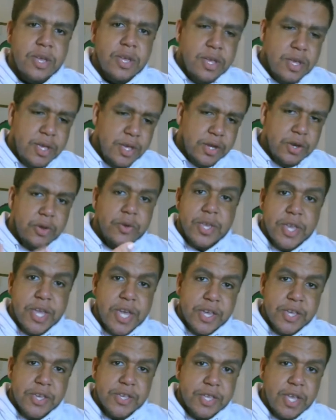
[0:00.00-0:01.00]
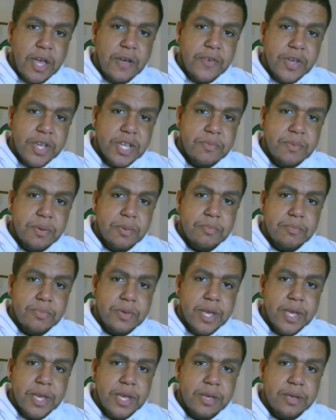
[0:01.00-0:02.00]
years that I've actually been
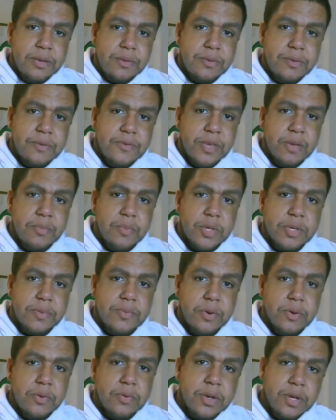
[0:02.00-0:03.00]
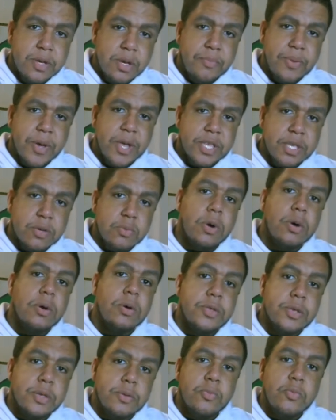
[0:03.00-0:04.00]
playing Theme Hospital compared to
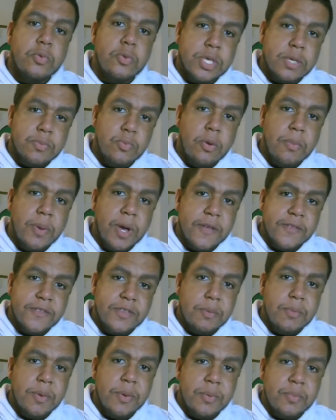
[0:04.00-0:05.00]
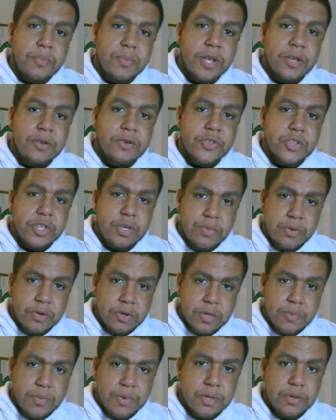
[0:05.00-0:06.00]
the small amount of time I've been playing on 2 Point
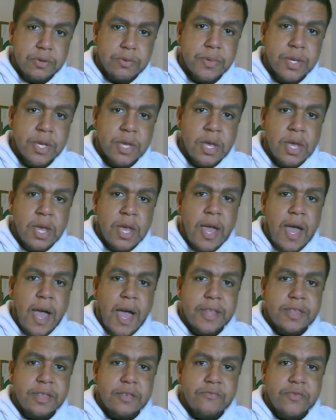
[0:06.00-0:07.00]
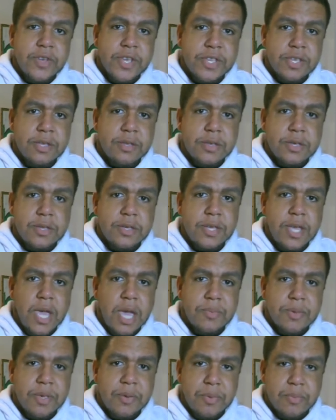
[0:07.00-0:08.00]
Hospital, and the recent
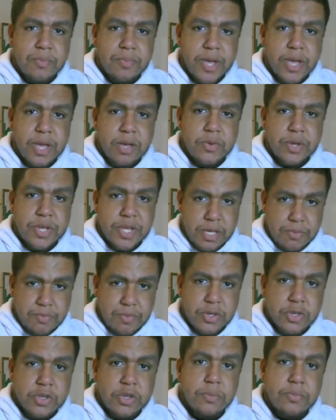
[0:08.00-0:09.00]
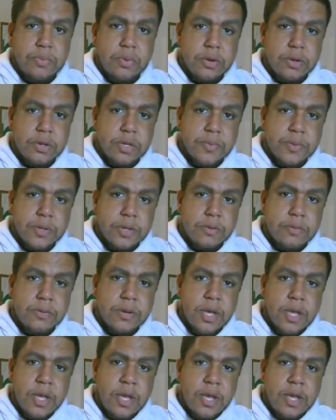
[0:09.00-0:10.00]
games I've been playing, which has been 2 Point Hospital.
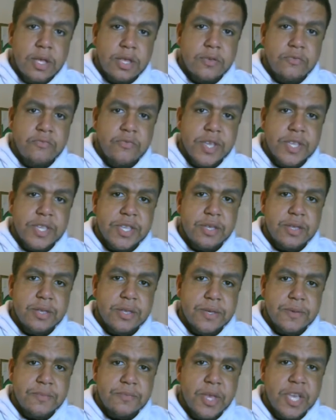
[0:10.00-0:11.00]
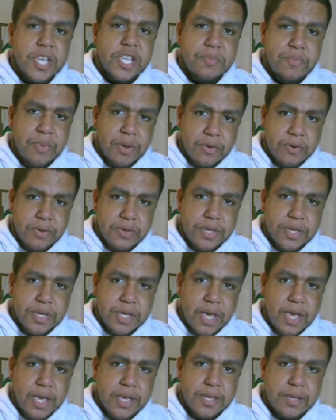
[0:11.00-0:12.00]
The recent experience
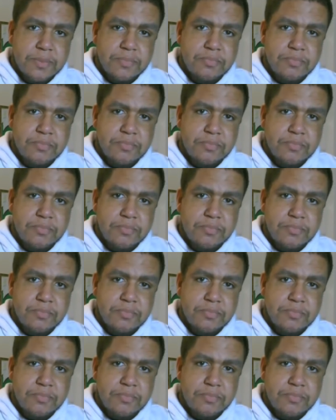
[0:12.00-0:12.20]
has